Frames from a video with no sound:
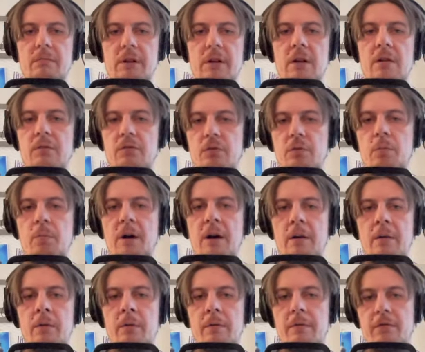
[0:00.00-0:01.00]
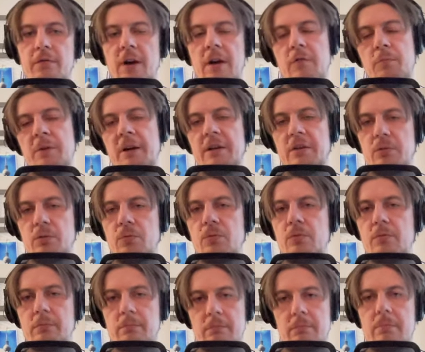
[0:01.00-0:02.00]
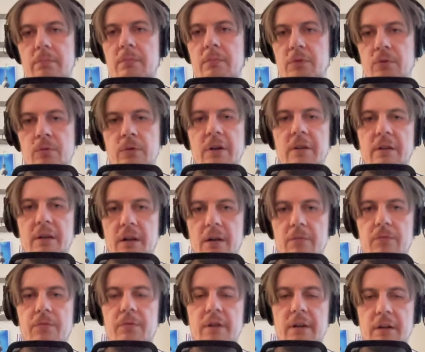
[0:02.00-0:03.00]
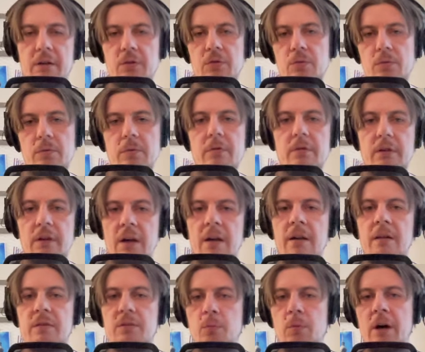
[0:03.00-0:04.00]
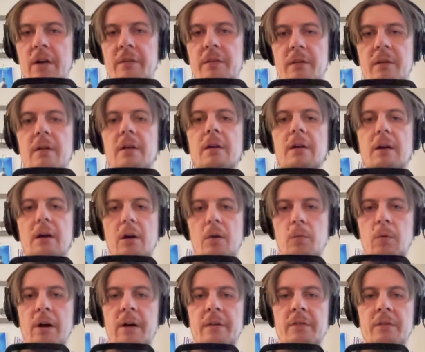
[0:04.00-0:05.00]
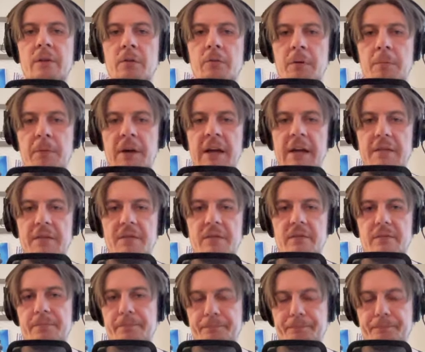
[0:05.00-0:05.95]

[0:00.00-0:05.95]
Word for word: Yeah, so by, uh, five by two, you can have like two. Yeah, it's one one remains.